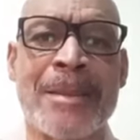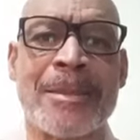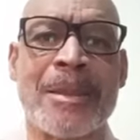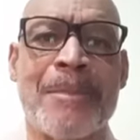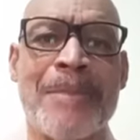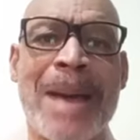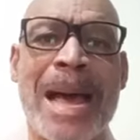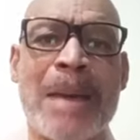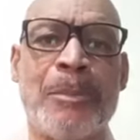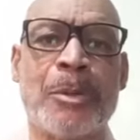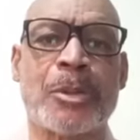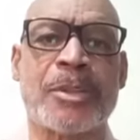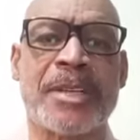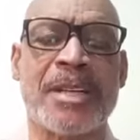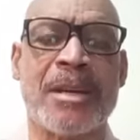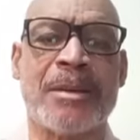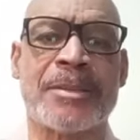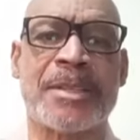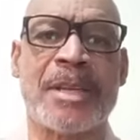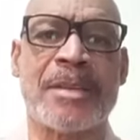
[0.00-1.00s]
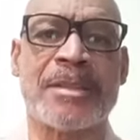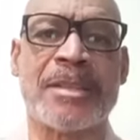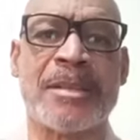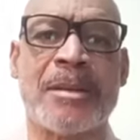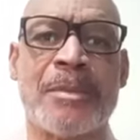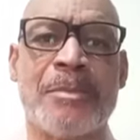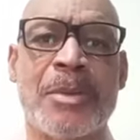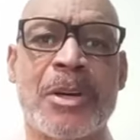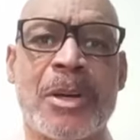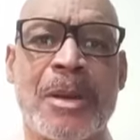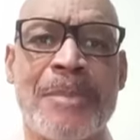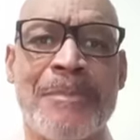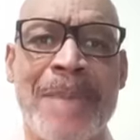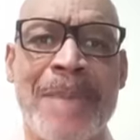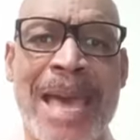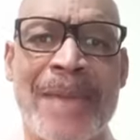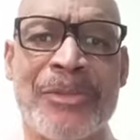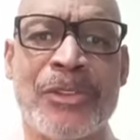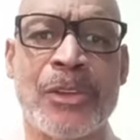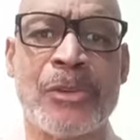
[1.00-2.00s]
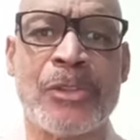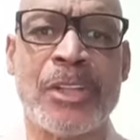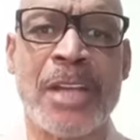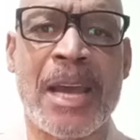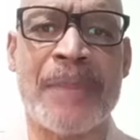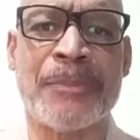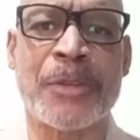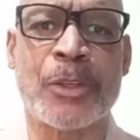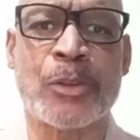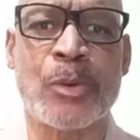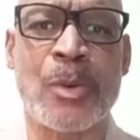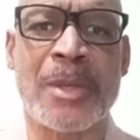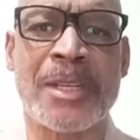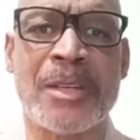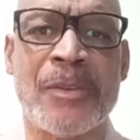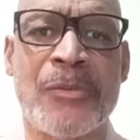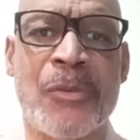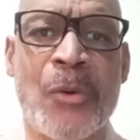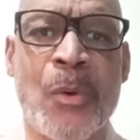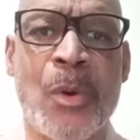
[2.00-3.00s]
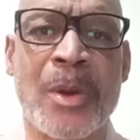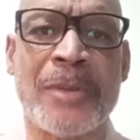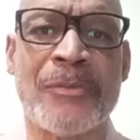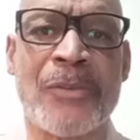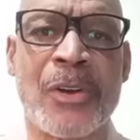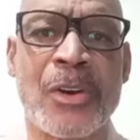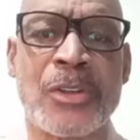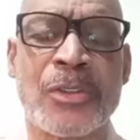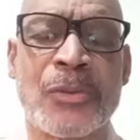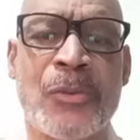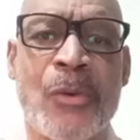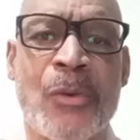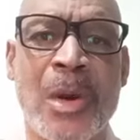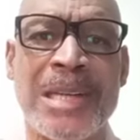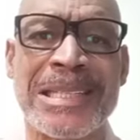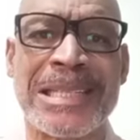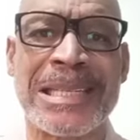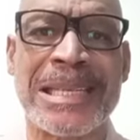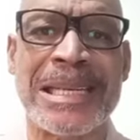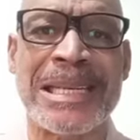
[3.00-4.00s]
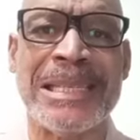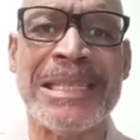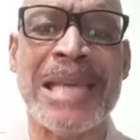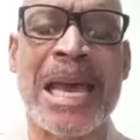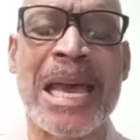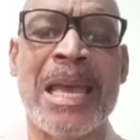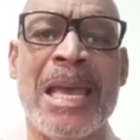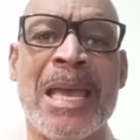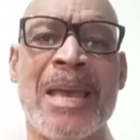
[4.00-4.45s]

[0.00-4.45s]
The Bible tells us in the book of Matthew, chapter 24, and verse 14